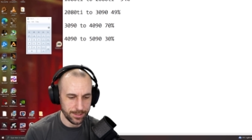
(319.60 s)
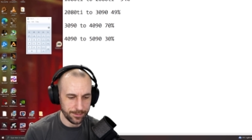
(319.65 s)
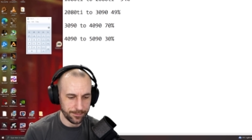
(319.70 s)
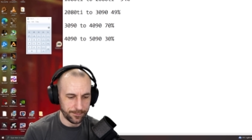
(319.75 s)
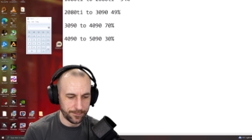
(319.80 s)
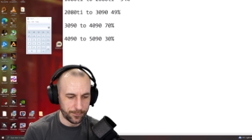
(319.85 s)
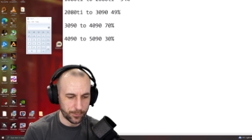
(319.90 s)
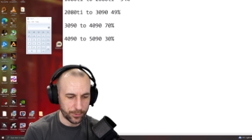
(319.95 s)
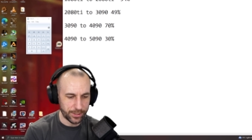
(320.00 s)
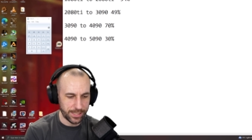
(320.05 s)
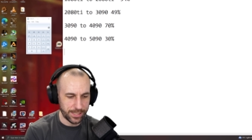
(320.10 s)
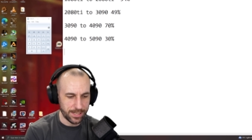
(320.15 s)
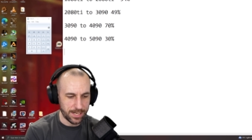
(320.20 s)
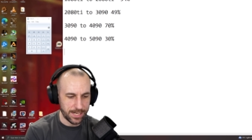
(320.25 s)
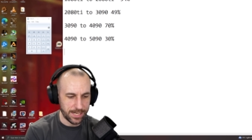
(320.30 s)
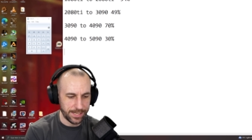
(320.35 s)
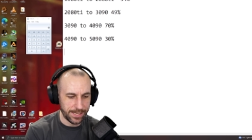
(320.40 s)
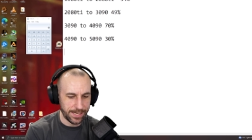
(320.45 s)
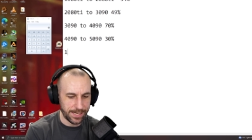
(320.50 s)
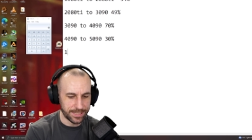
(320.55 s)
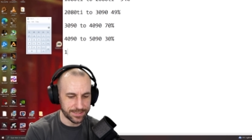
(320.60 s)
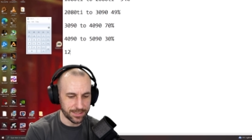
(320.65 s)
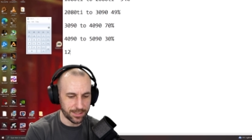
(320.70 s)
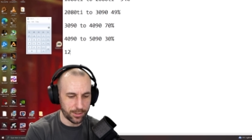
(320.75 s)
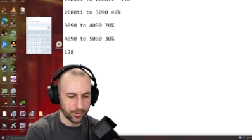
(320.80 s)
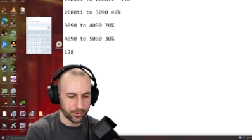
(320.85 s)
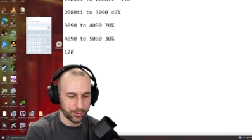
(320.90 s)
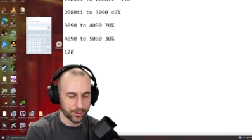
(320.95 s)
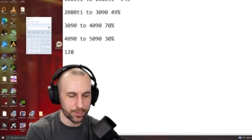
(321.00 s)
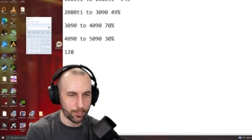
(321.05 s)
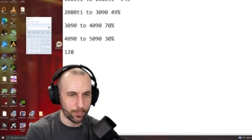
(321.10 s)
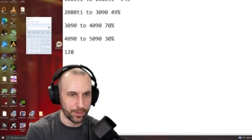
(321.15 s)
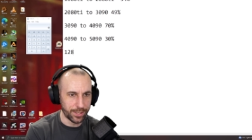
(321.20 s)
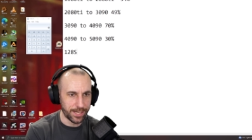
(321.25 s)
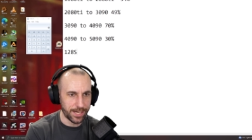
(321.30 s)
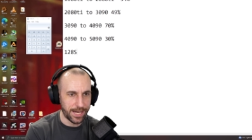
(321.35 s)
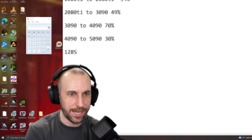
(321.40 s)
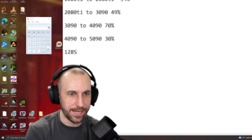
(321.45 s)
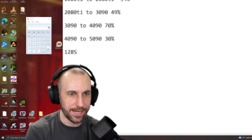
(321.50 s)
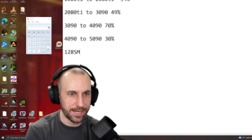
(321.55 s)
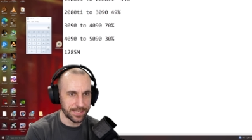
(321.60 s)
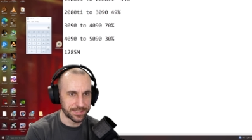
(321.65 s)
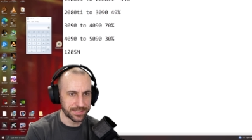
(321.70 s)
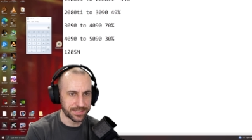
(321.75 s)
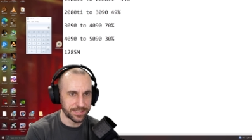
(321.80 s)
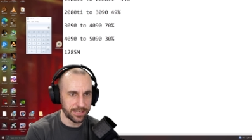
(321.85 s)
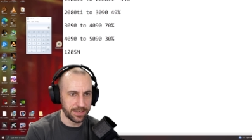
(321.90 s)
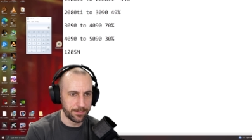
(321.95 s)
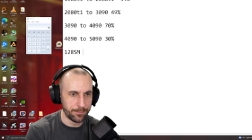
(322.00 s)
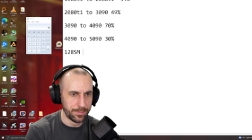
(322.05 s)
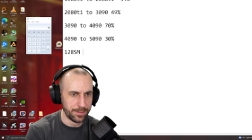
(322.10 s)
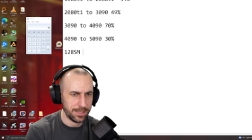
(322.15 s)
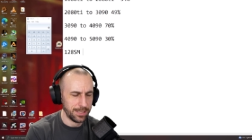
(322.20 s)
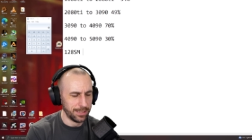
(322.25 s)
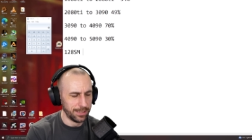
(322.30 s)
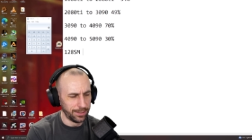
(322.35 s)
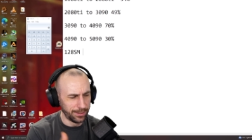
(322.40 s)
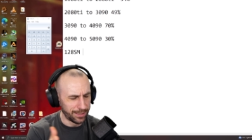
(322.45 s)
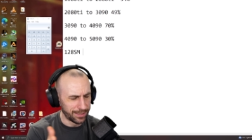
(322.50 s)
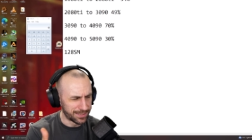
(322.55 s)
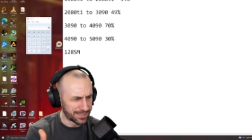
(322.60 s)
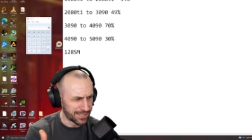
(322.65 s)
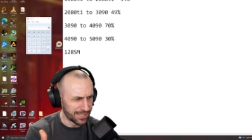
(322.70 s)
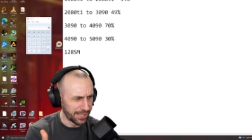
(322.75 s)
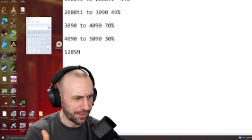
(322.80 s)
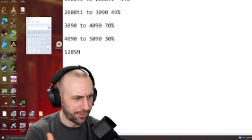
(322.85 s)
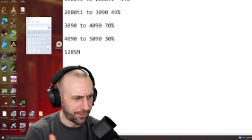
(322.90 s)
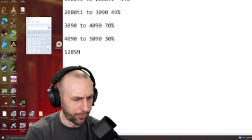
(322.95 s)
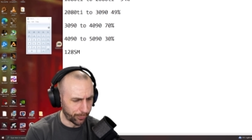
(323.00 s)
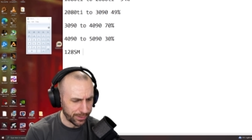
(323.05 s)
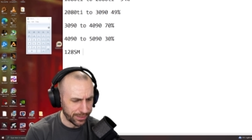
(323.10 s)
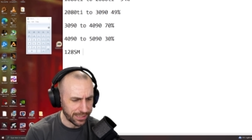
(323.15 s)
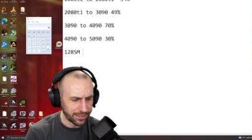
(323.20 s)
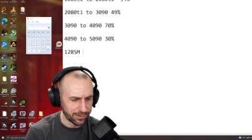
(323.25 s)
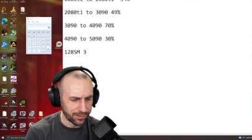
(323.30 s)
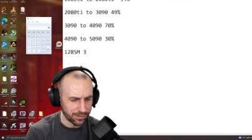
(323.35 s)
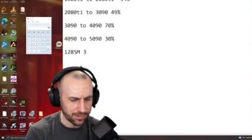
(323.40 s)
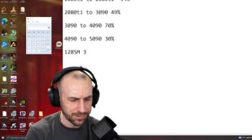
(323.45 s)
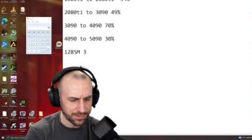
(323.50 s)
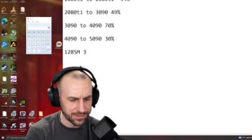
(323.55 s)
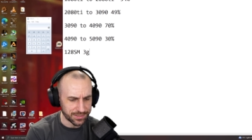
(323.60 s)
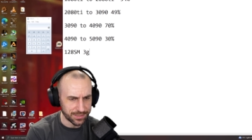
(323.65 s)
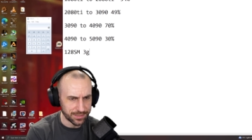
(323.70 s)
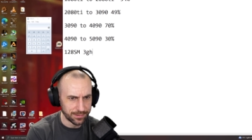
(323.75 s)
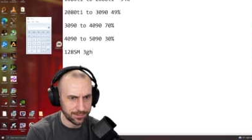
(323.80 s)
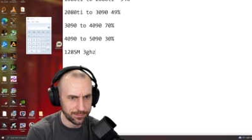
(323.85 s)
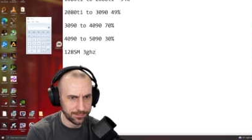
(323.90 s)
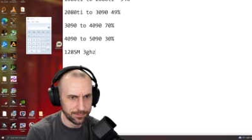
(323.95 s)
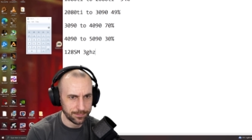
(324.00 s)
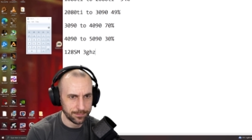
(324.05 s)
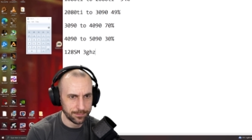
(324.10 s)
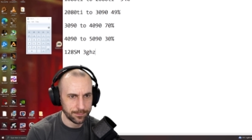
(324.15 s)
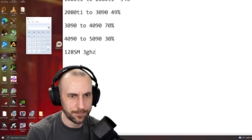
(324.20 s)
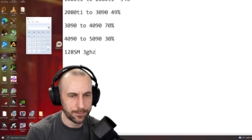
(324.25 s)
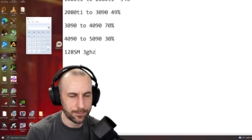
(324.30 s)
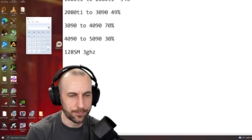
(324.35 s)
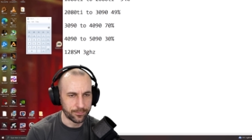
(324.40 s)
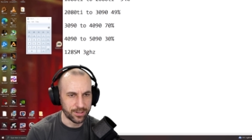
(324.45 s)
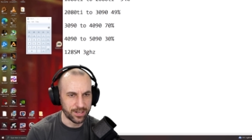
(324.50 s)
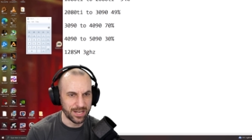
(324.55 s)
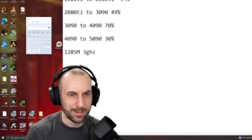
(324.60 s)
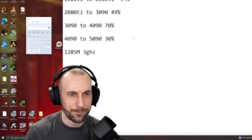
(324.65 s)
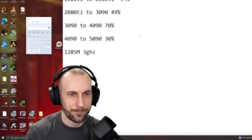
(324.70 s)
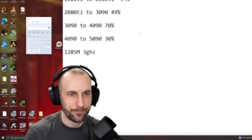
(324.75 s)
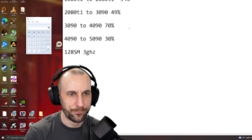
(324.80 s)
4090 has 128 SM, let's say 3 gigahertz, right?